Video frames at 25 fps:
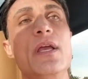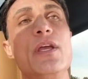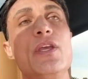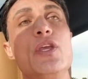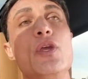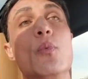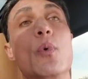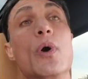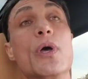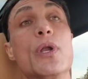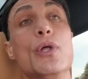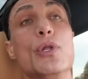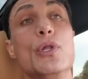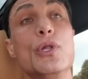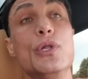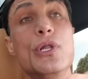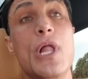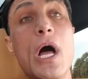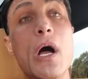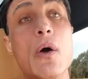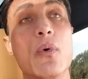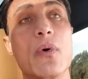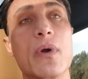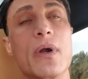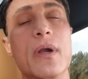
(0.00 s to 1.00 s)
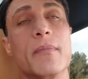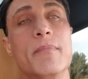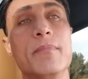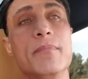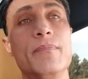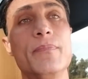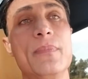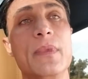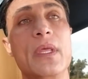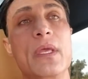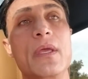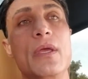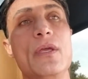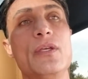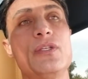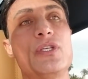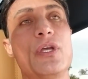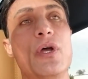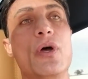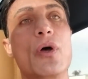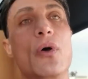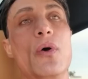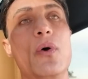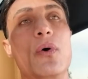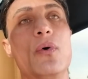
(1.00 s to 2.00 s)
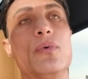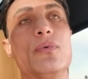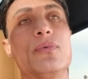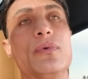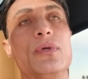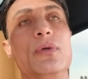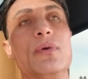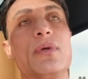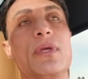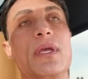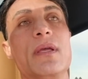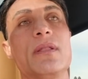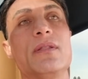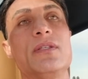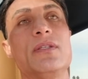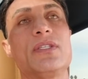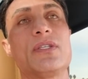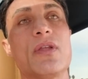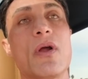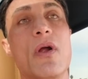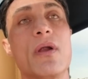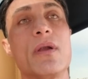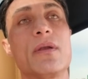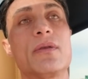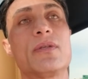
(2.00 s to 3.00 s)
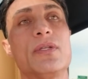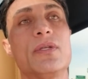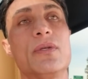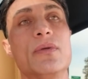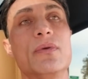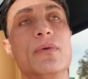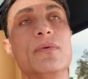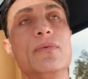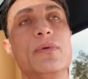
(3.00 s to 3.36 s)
you want to lower them so you can start to,